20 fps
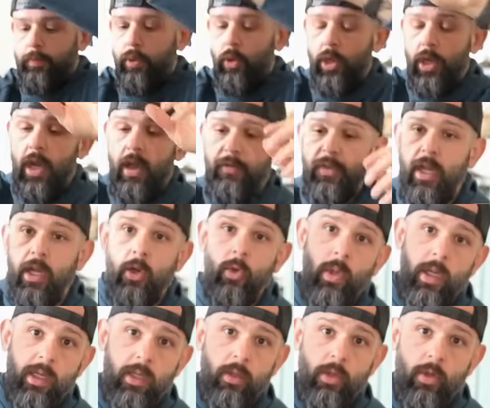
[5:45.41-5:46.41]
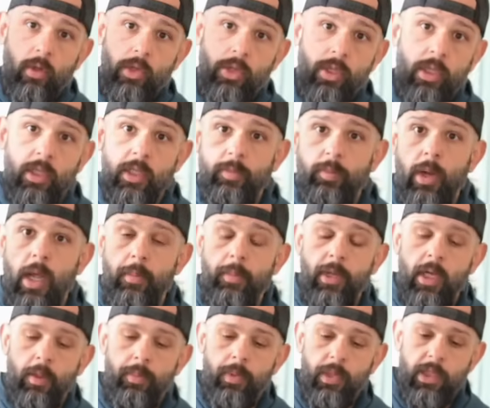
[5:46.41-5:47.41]
pull it off that quick, or you can just prop
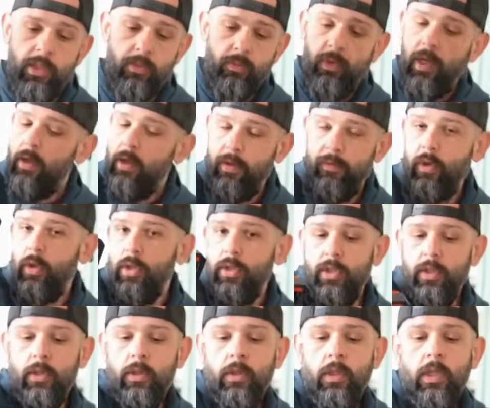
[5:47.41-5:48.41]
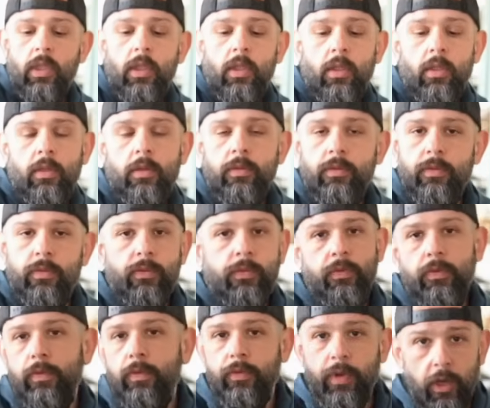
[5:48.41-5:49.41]
it up. It's very versatile,
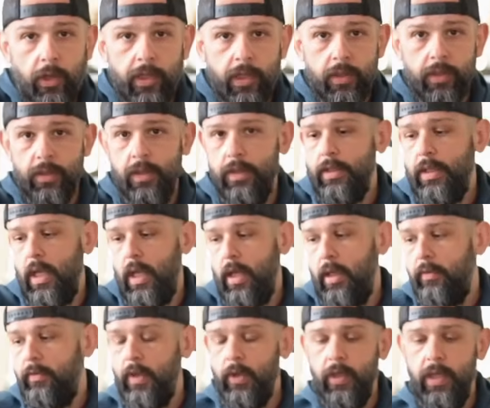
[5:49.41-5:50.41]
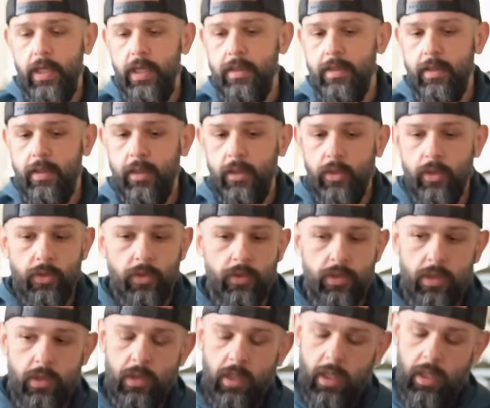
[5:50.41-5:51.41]
very good design, very easy to
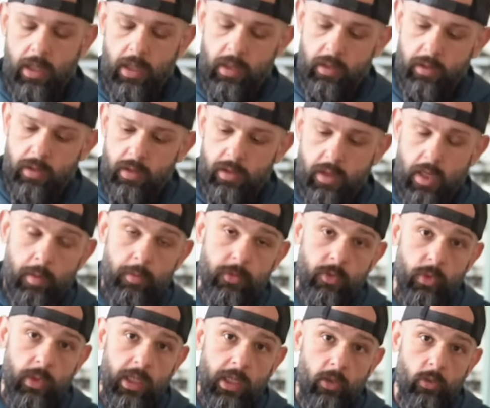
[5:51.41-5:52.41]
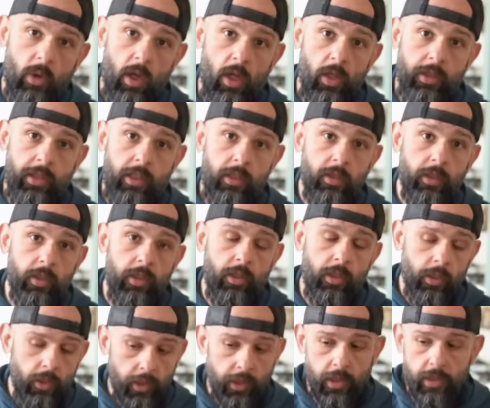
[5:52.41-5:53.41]
use, and this comes with a quality good
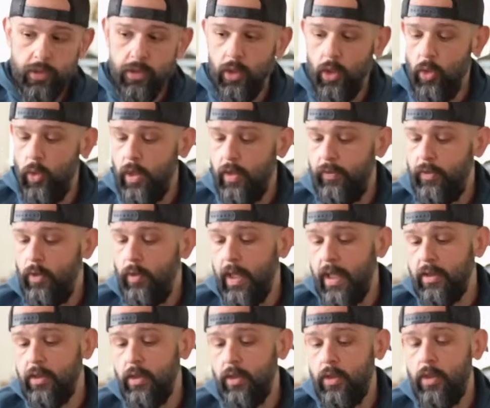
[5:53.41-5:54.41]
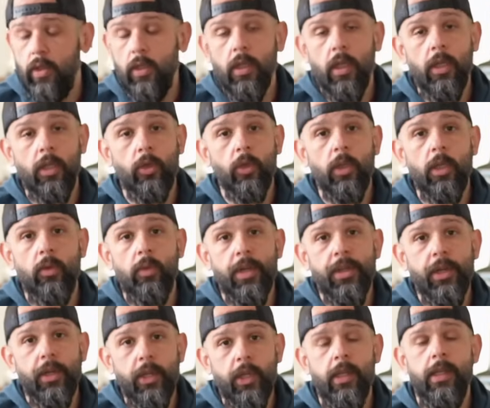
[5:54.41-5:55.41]
hood. So if you like to cook on a griddle
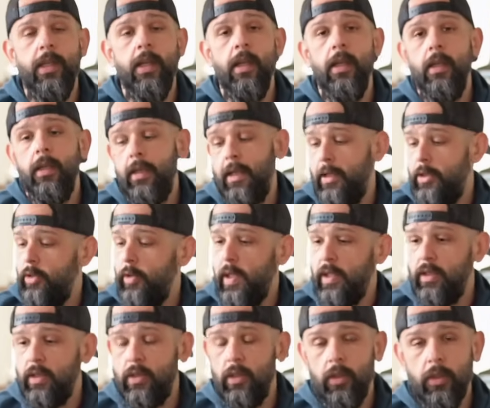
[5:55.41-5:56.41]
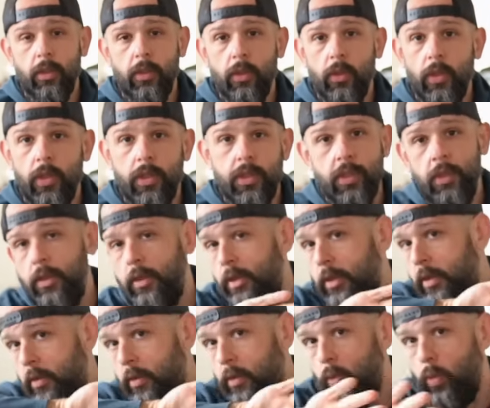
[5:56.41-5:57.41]
with a hood and you like to cook indoors,
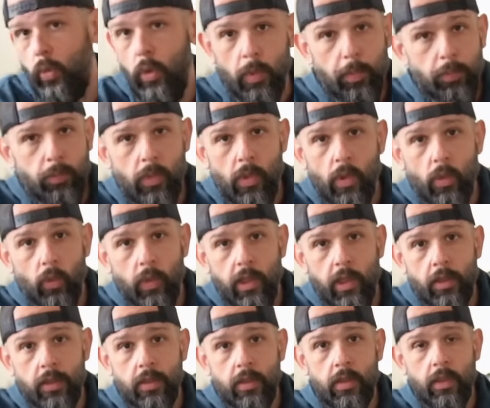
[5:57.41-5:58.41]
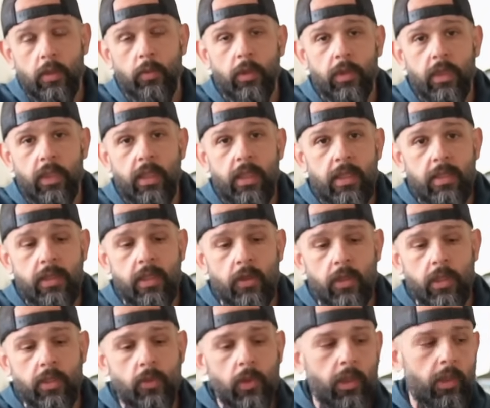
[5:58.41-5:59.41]
whoop, we are sticking with the
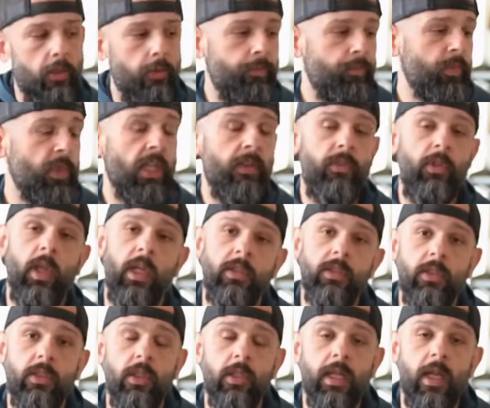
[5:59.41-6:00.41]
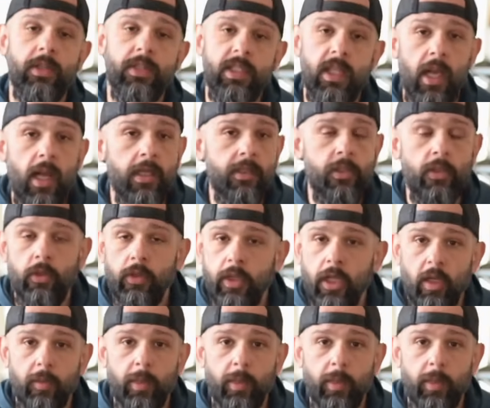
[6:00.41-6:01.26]
E-Series griddle. If you like to cook outside and you don't care